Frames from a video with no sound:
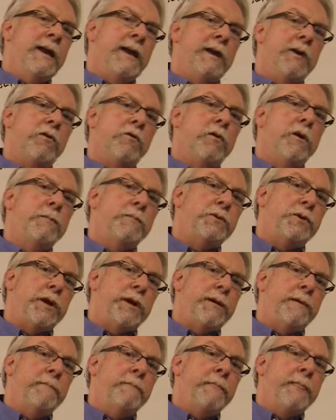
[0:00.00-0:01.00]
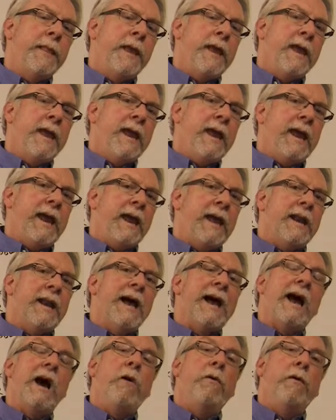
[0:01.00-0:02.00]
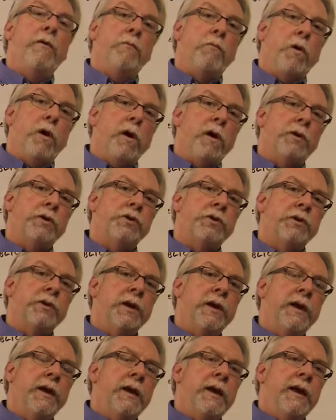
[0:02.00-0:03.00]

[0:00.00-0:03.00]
encryption and how it works,